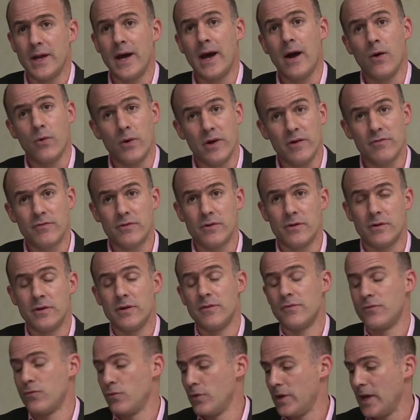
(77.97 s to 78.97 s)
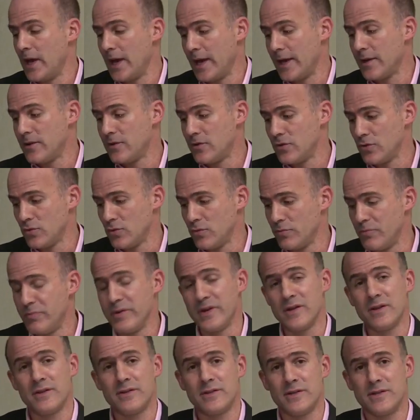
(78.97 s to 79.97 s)
However, if we had to
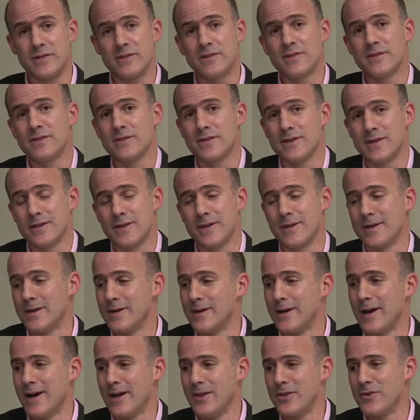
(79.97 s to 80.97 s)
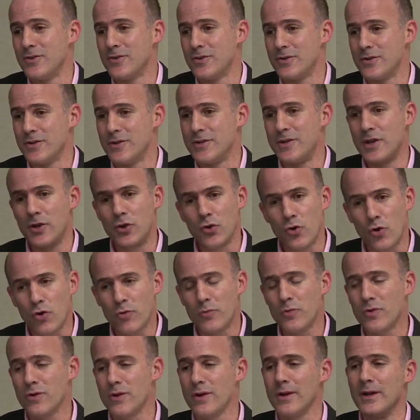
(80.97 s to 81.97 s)
build this under the
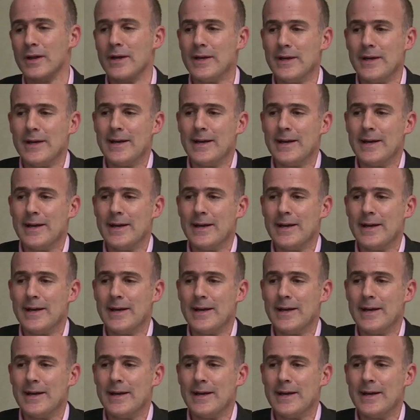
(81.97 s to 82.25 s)
normal